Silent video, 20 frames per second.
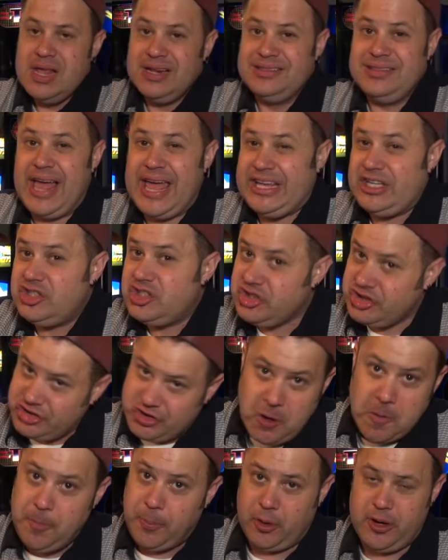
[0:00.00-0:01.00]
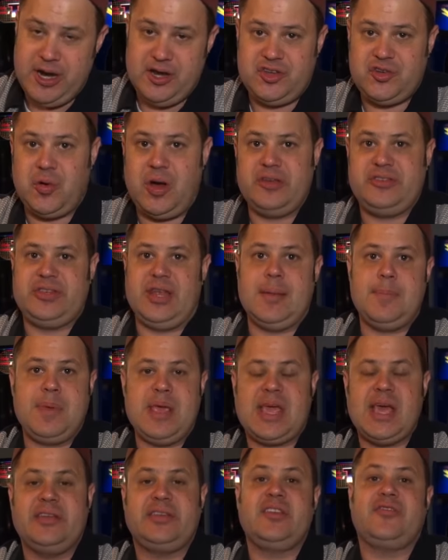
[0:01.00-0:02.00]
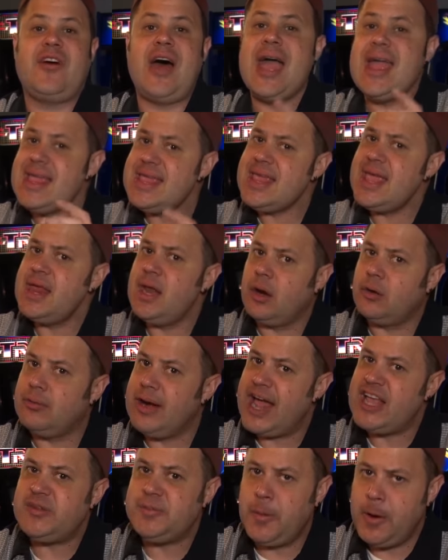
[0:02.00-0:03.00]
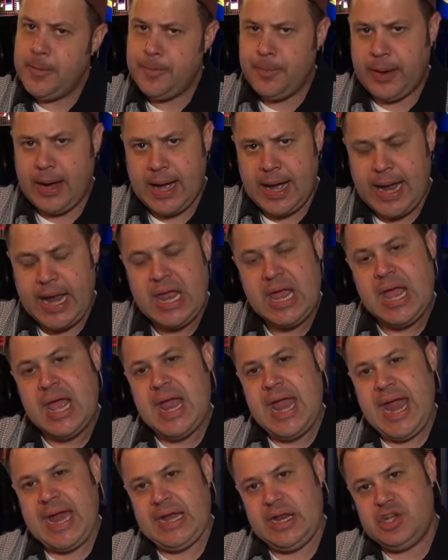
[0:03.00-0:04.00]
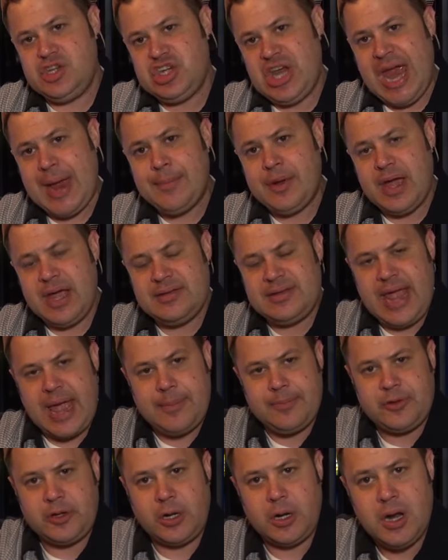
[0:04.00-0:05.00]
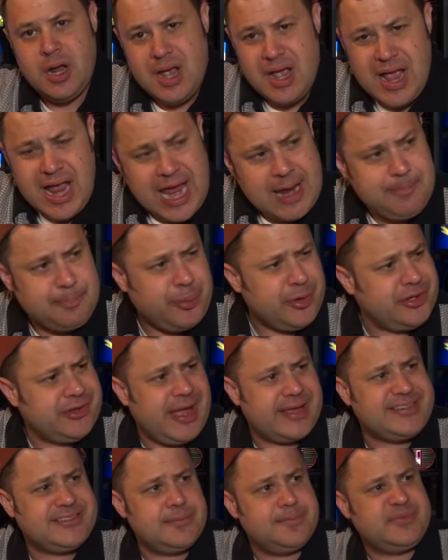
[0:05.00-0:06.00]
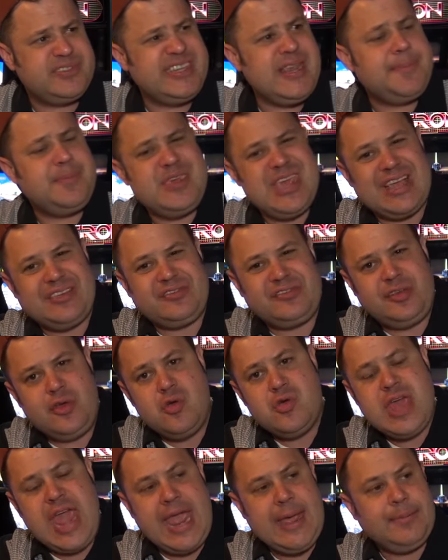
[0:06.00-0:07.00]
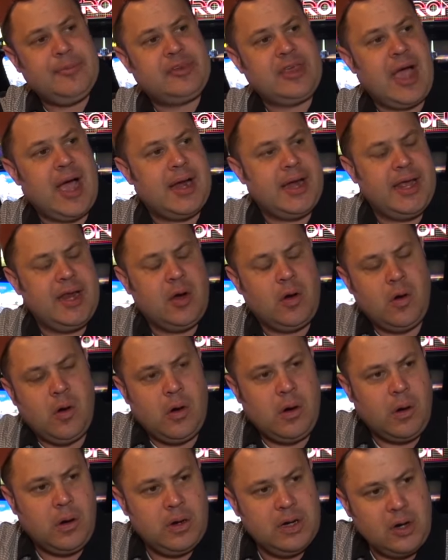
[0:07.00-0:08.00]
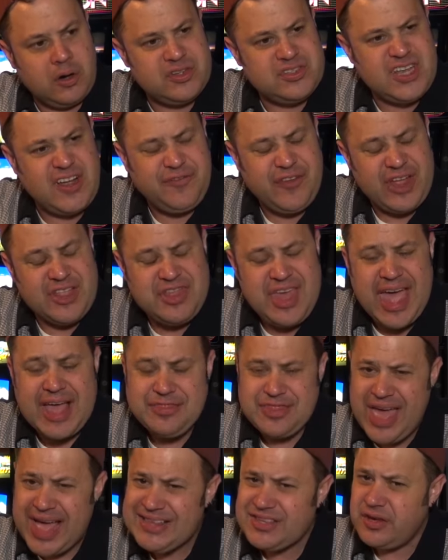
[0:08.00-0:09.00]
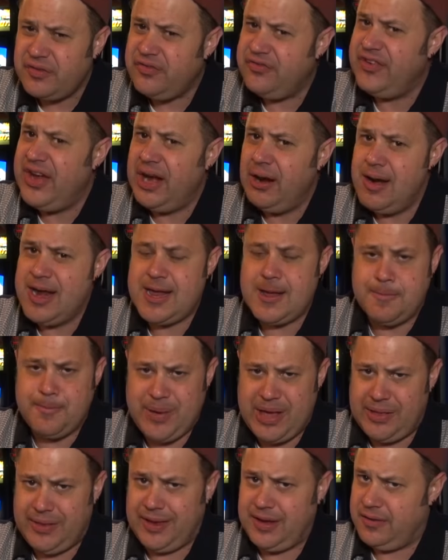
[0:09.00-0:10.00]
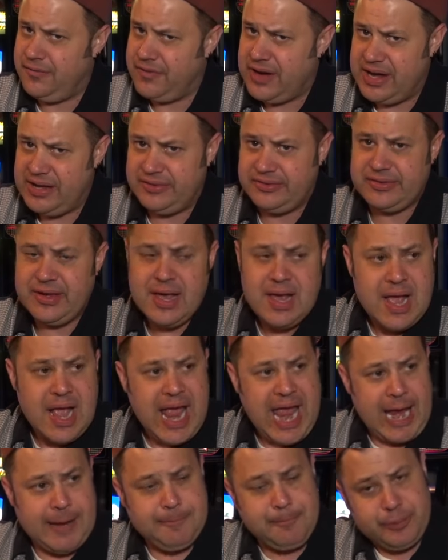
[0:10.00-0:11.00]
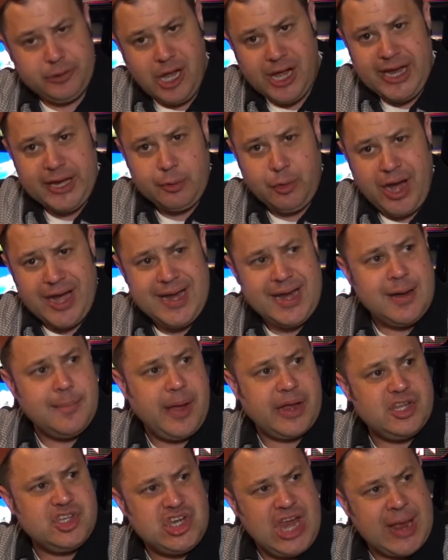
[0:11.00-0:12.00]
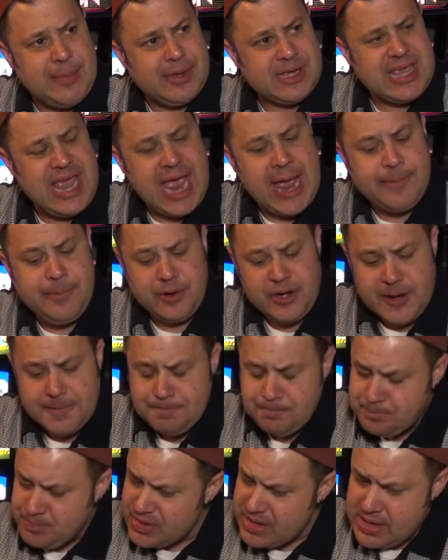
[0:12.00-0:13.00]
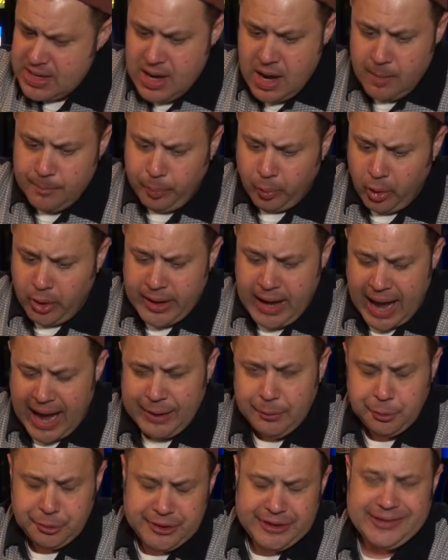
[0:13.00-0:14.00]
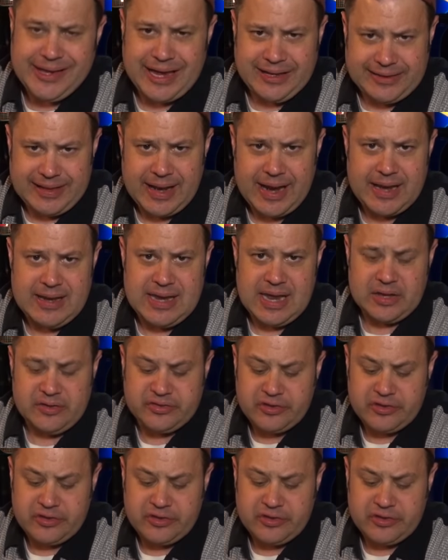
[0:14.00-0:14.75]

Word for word: Like, super interesting, because if I can get a Raspberry Pi and a JAMMA adapter and put put like some CPS2 games on it or, or, or stuff like that, that's a very compelling device. And plug it right into my JAMMA cabinet, boy, I really like that idea.